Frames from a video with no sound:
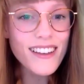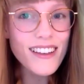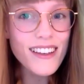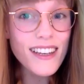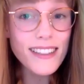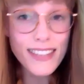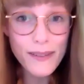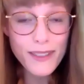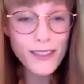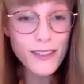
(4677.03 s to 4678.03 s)
it
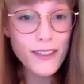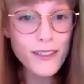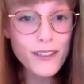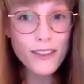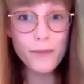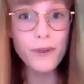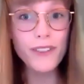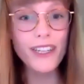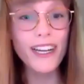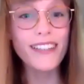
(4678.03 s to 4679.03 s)
seems to the
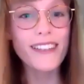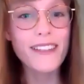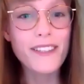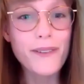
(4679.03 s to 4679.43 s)
person asking this